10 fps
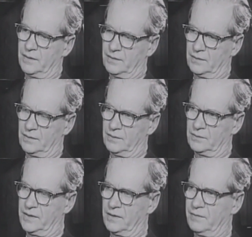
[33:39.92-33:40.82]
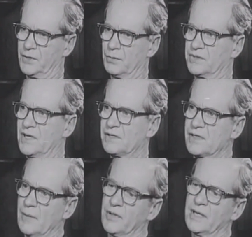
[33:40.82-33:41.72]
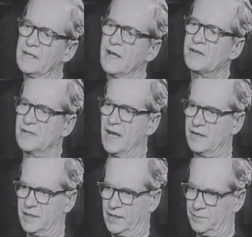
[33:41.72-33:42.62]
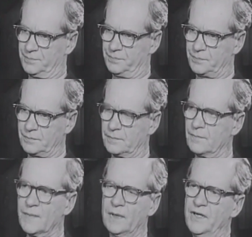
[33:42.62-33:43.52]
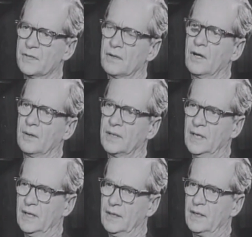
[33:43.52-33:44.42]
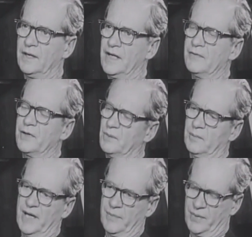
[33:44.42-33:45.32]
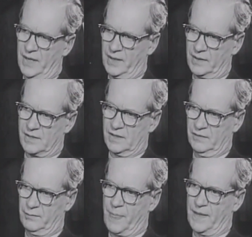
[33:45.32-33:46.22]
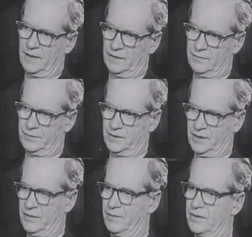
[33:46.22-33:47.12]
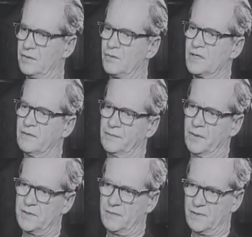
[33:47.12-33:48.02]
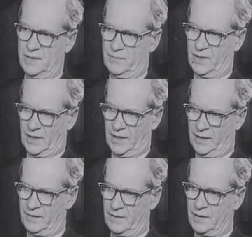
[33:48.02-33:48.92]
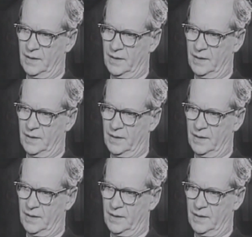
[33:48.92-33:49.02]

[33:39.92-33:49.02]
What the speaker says: The individual just stubbornly does nothing. These are all inevitable byproducts of the use of aversive stimuli